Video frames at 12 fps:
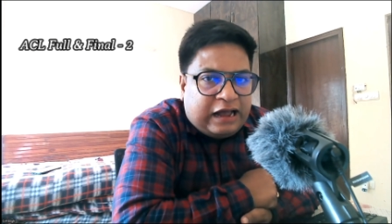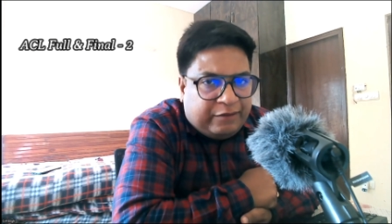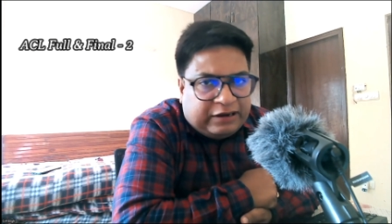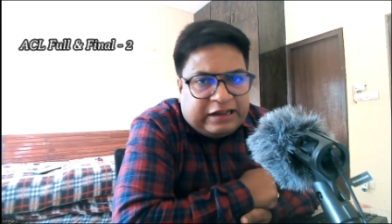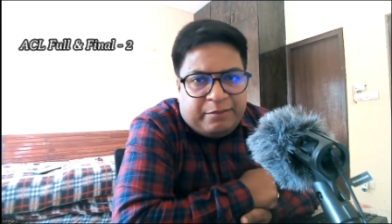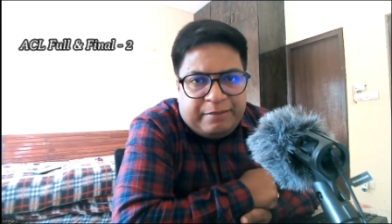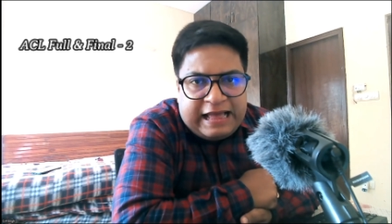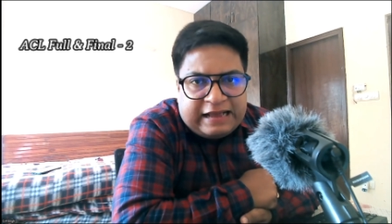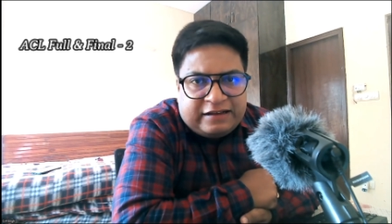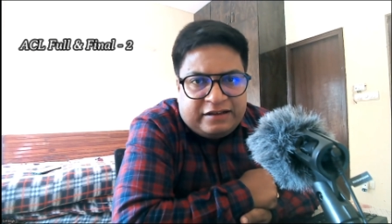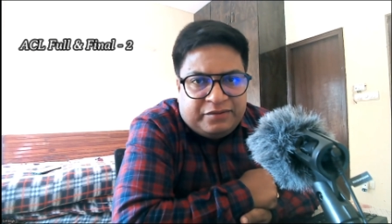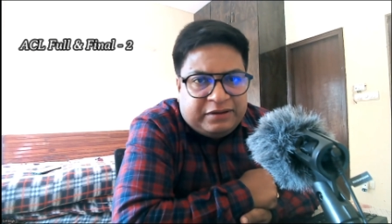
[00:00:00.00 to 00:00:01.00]
I will come
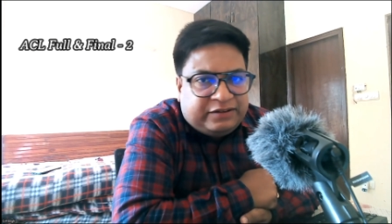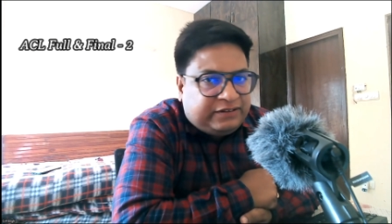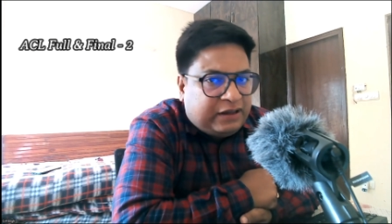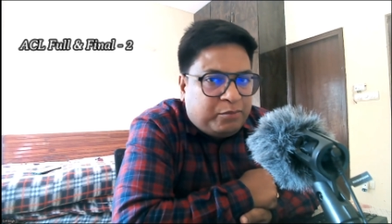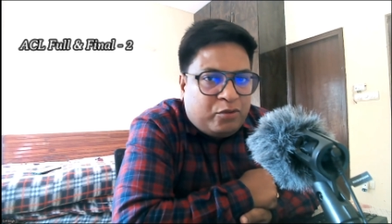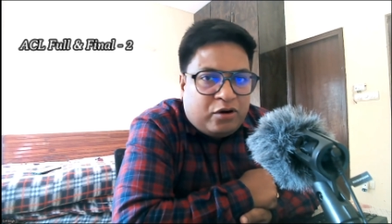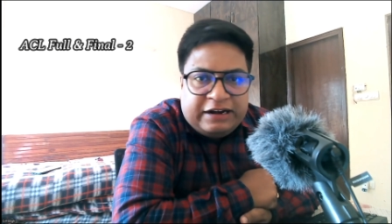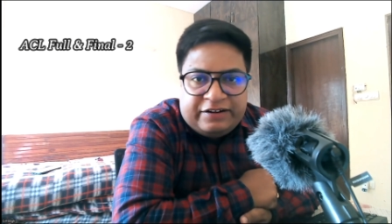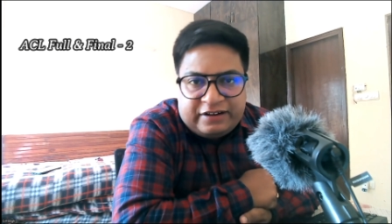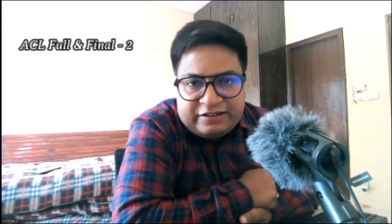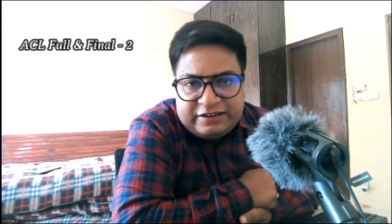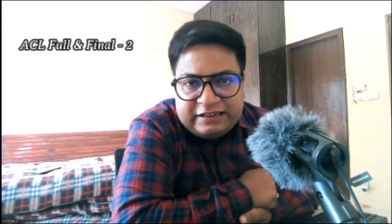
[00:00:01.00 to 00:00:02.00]
back with some more
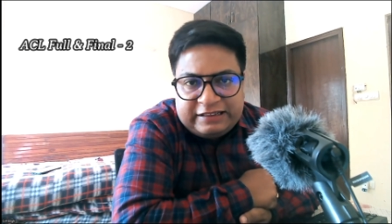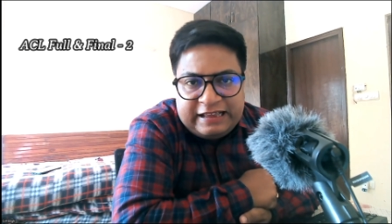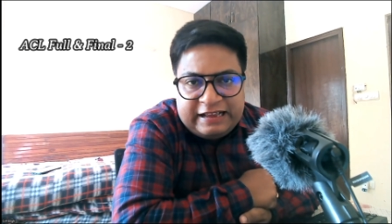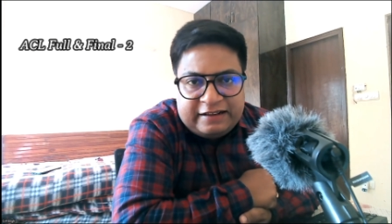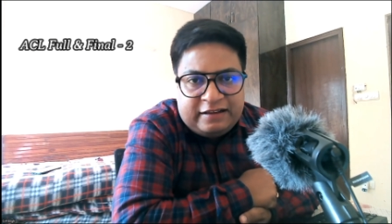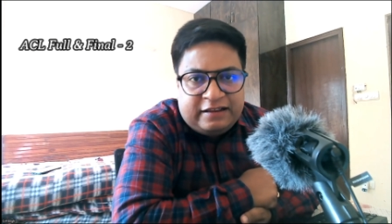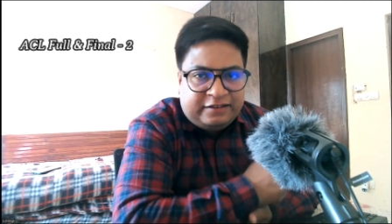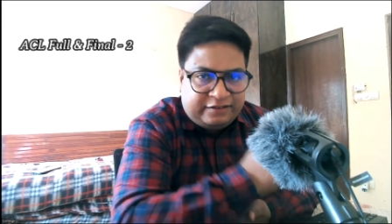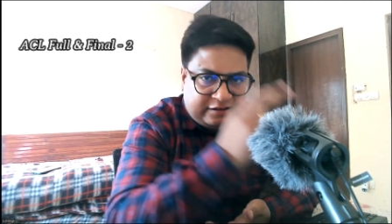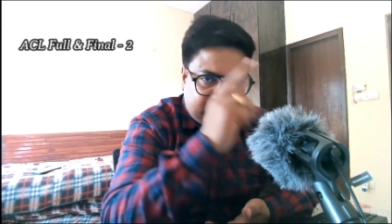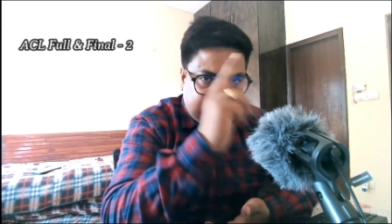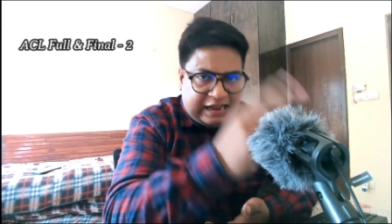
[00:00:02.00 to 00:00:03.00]
interesting thing.
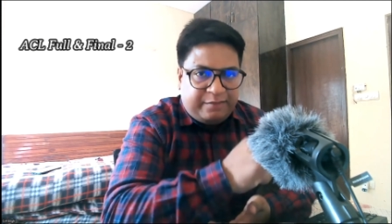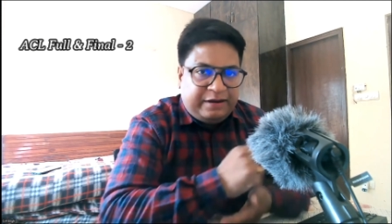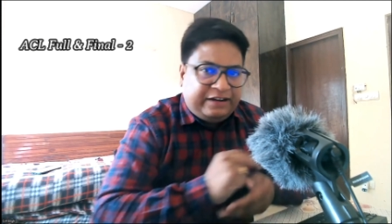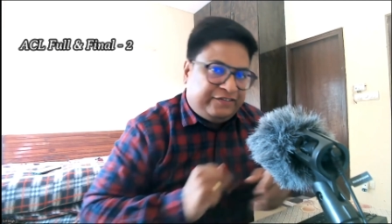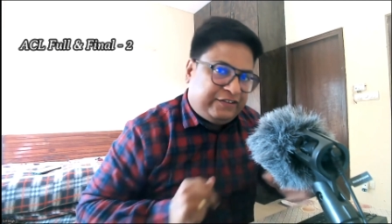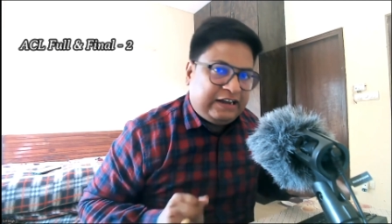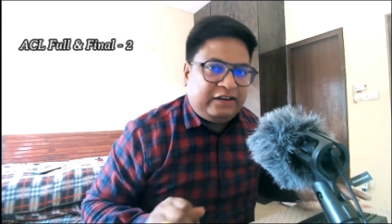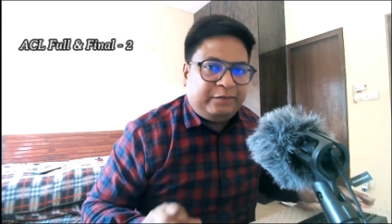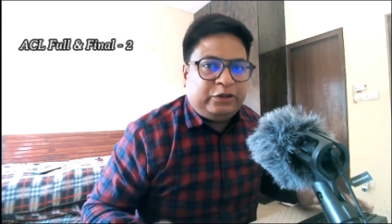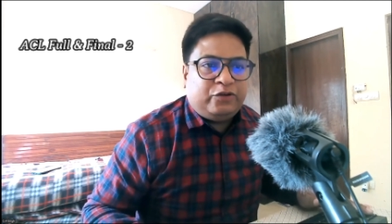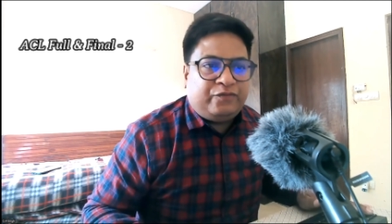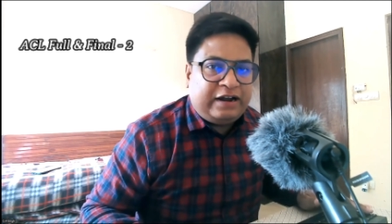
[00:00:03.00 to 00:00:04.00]
Subscribe it, share
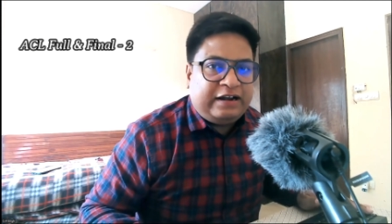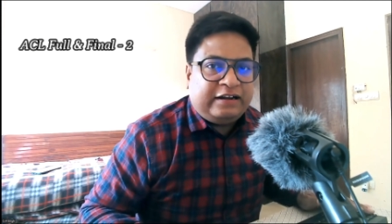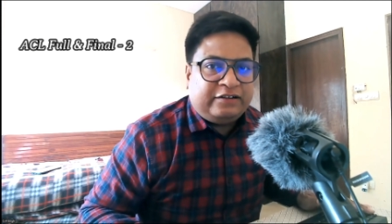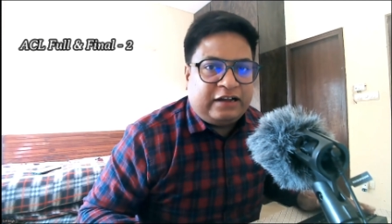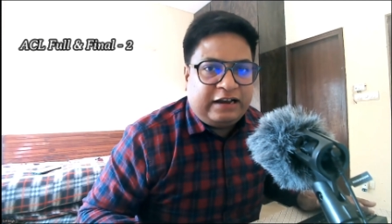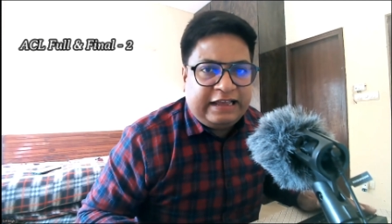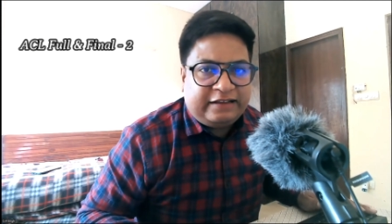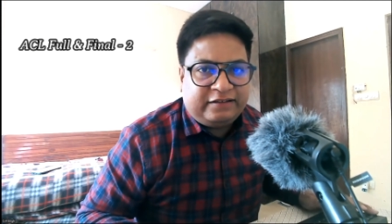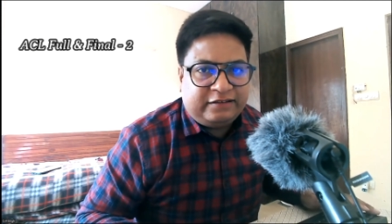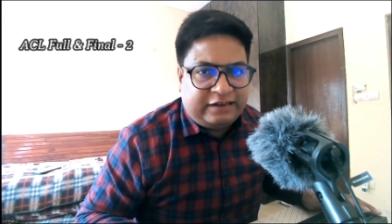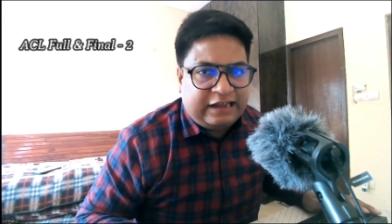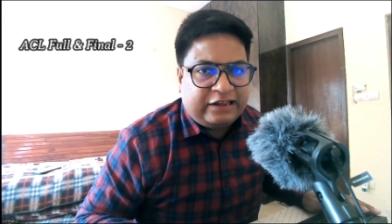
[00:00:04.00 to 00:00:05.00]
it with your friend and
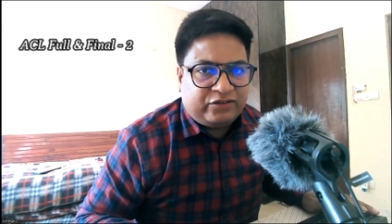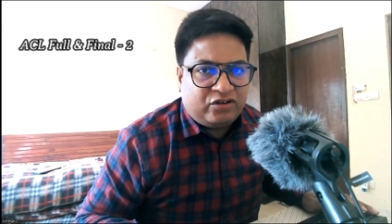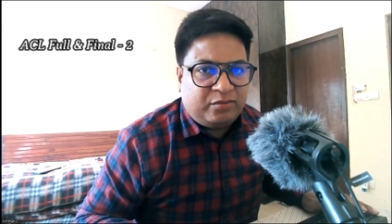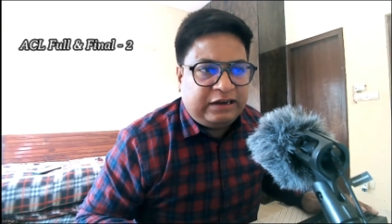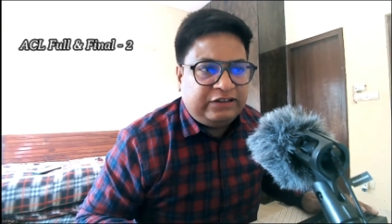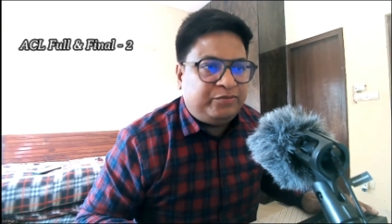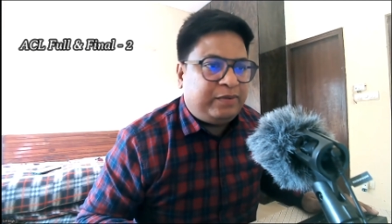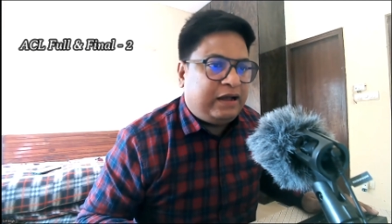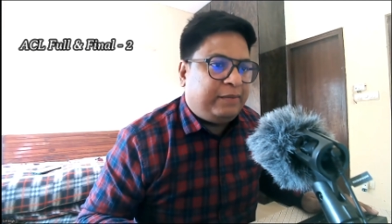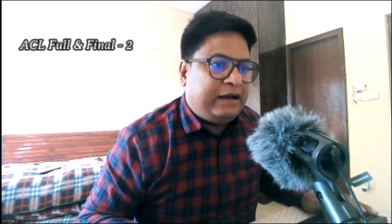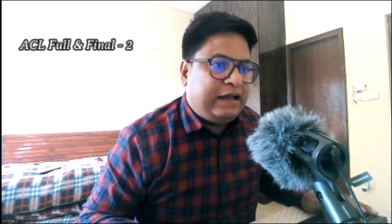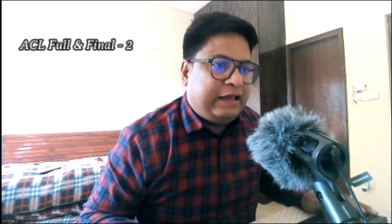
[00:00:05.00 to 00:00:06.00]
colleagues. Thank you so much.
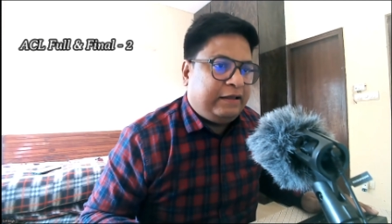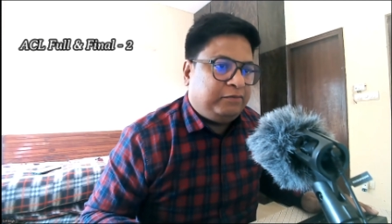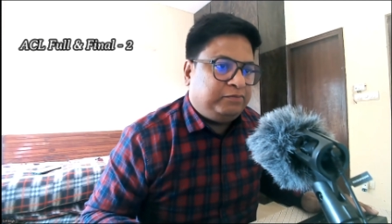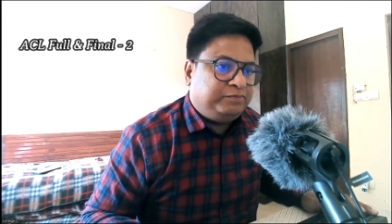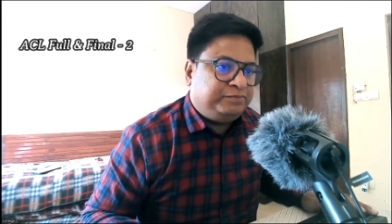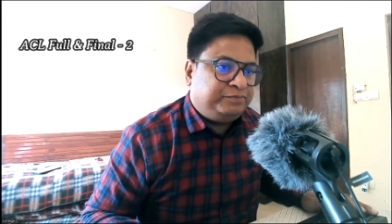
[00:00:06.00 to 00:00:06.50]
Bye bye.